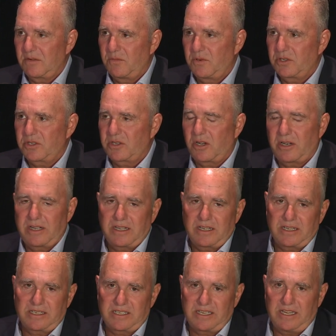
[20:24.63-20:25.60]
We're starting
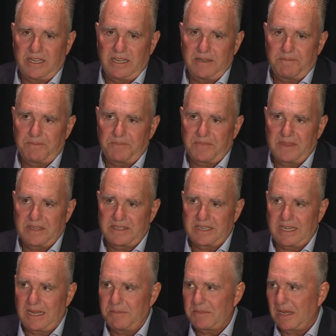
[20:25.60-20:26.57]
to see the
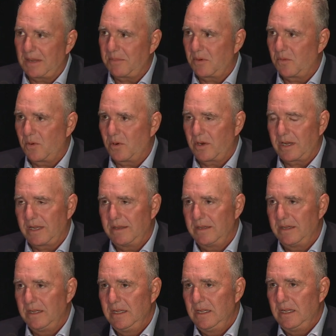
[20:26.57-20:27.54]
same type of work
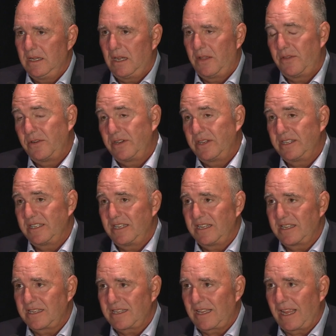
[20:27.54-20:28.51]
in other
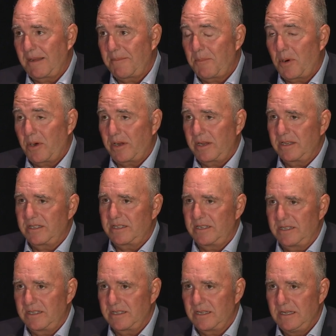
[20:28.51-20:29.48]
diseases like
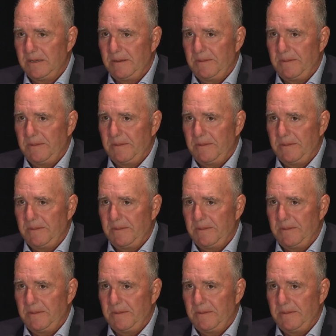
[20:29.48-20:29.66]
Parkinson's.